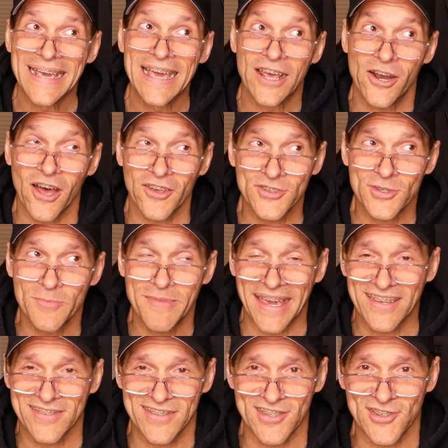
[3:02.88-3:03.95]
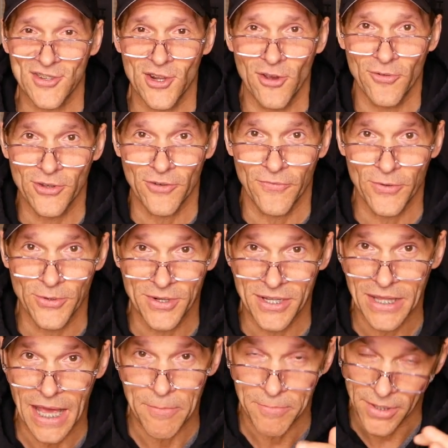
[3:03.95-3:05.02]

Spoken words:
It also makes the synovial fluid in that